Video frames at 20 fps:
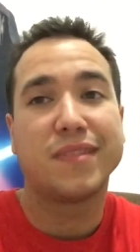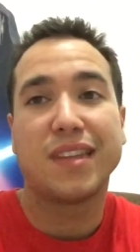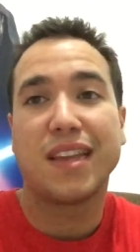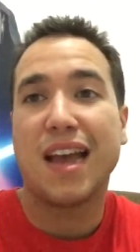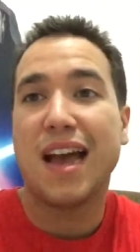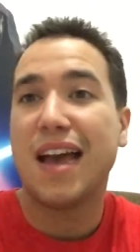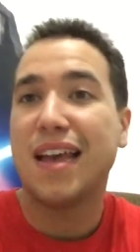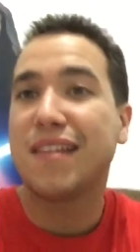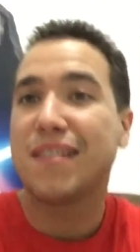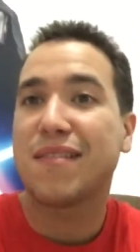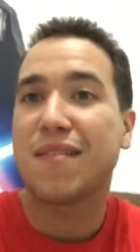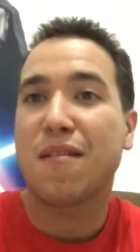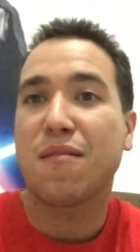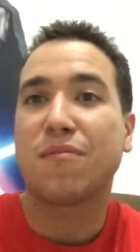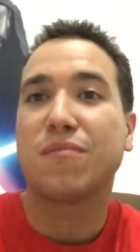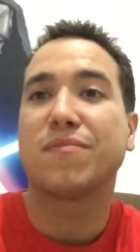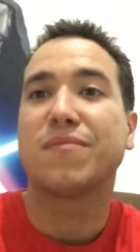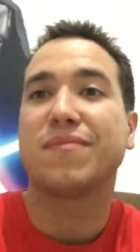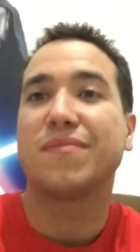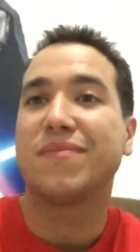guys,
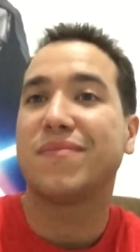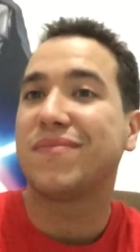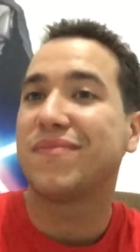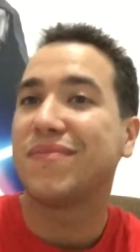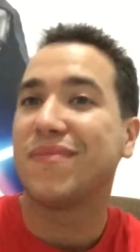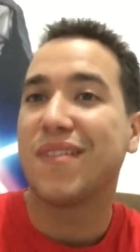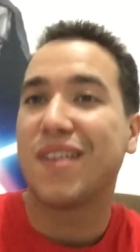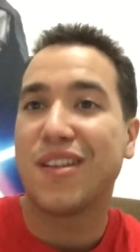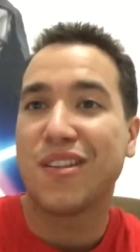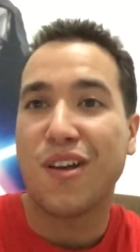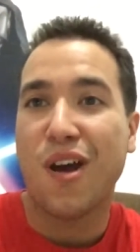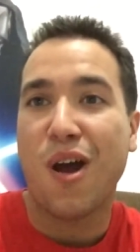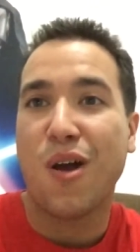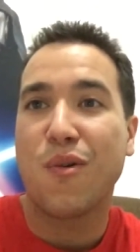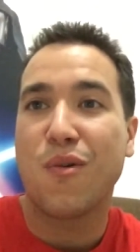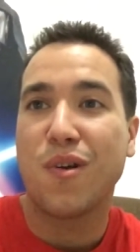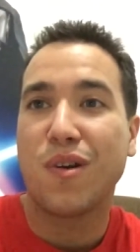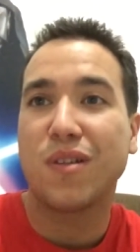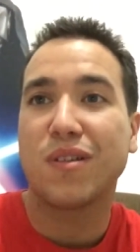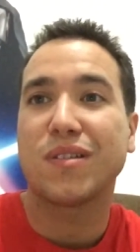it's
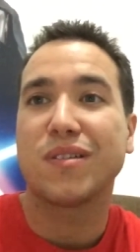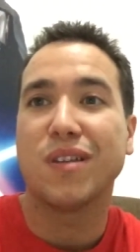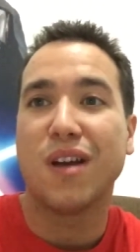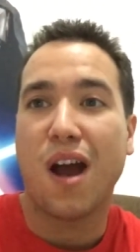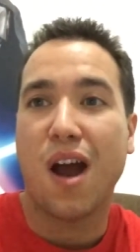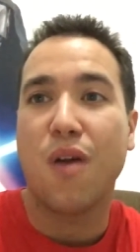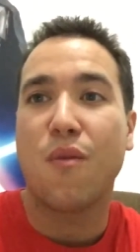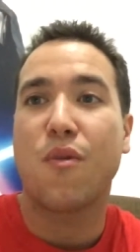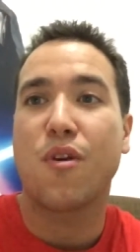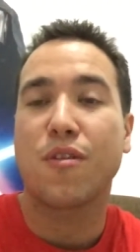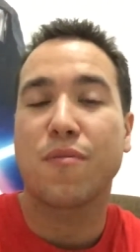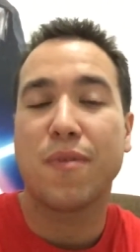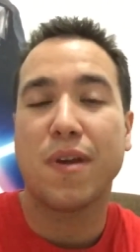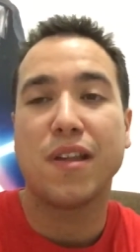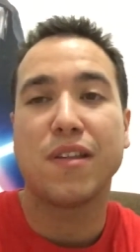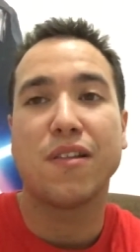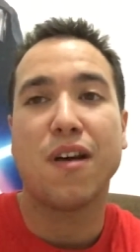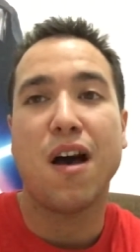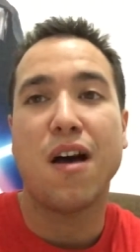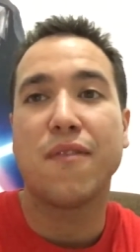hard work. Hard work
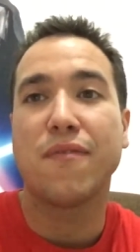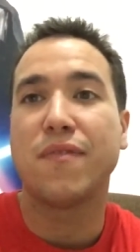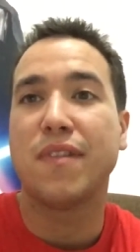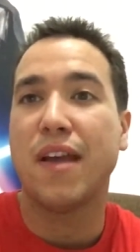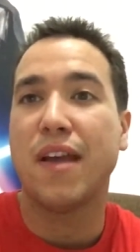pays off,